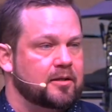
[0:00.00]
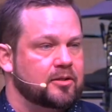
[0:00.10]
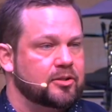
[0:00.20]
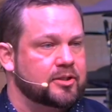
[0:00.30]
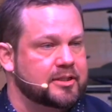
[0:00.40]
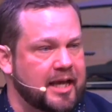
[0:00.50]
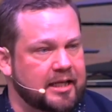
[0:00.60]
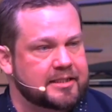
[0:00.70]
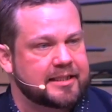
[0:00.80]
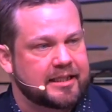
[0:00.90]

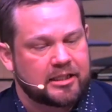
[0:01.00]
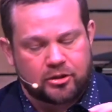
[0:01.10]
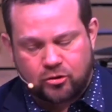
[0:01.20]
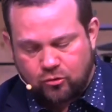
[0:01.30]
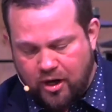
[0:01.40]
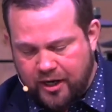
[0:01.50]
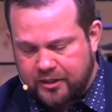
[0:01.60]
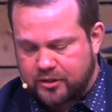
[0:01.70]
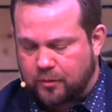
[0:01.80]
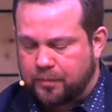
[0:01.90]
Saints in
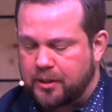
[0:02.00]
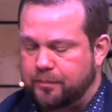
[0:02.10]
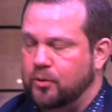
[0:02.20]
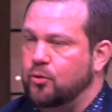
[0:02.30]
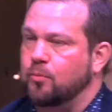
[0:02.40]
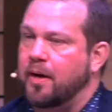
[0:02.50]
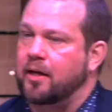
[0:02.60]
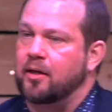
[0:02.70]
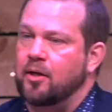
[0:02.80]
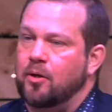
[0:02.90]
Christ are people who, by
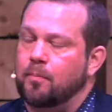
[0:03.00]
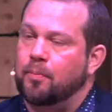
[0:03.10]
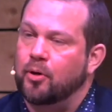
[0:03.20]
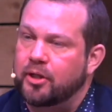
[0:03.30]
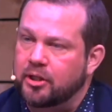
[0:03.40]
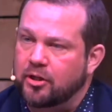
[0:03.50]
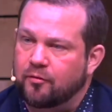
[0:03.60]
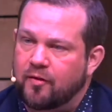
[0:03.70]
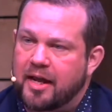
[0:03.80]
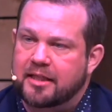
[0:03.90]
putting their
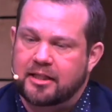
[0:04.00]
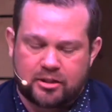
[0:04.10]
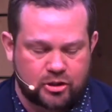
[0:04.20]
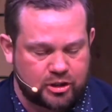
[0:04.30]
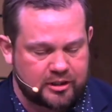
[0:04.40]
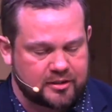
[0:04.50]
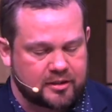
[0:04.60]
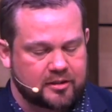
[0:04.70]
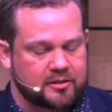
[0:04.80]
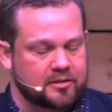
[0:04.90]
faith in
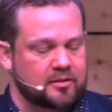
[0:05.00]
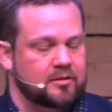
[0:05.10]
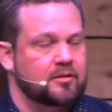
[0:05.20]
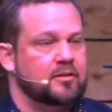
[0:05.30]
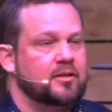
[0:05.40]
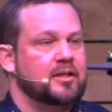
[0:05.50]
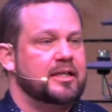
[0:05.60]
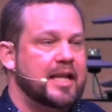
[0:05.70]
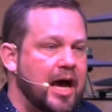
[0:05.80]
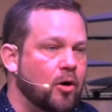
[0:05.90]
Jesus,
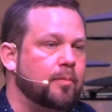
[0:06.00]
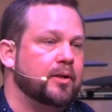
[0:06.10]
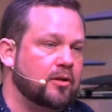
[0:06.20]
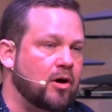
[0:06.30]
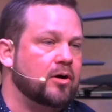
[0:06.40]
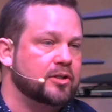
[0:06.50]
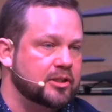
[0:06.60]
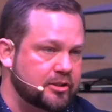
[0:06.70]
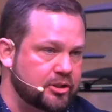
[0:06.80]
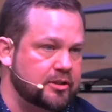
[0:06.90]
now belong to
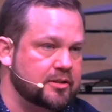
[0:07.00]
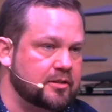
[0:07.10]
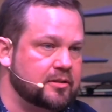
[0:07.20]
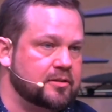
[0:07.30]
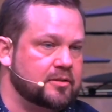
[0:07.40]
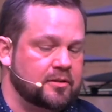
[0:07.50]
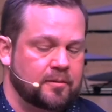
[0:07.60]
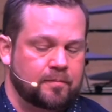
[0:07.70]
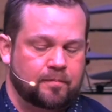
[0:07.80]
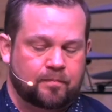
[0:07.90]
Jesus.
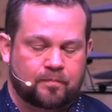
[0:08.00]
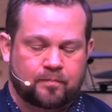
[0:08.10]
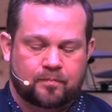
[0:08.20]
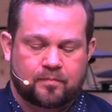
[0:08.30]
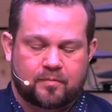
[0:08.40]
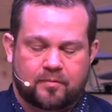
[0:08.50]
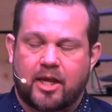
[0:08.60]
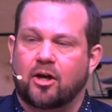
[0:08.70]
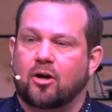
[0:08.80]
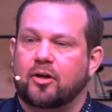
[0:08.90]
They
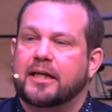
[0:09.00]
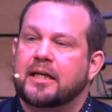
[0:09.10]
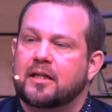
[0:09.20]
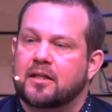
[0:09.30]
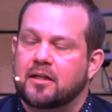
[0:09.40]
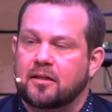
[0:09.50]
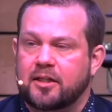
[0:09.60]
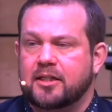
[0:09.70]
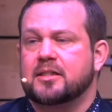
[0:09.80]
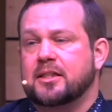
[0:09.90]
are in
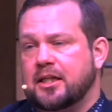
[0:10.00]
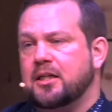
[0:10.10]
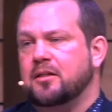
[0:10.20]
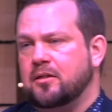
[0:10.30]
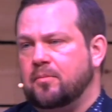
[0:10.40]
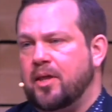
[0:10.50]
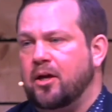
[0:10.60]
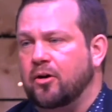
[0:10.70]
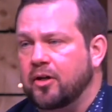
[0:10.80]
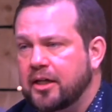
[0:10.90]
His kingdom. They
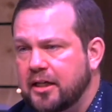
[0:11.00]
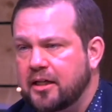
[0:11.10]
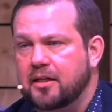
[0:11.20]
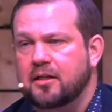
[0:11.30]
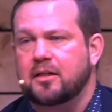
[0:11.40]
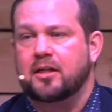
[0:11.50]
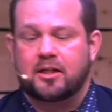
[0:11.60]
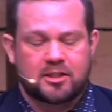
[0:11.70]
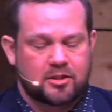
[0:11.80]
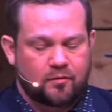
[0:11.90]
are in
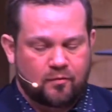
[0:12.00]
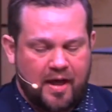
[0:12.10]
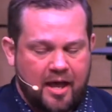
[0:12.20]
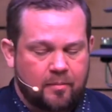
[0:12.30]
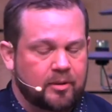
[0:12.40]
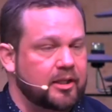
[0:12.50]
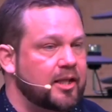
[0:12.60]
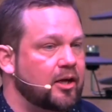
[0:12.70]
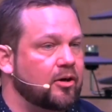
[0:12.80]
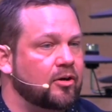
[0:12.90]
His family.
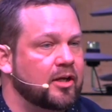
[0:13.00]
They are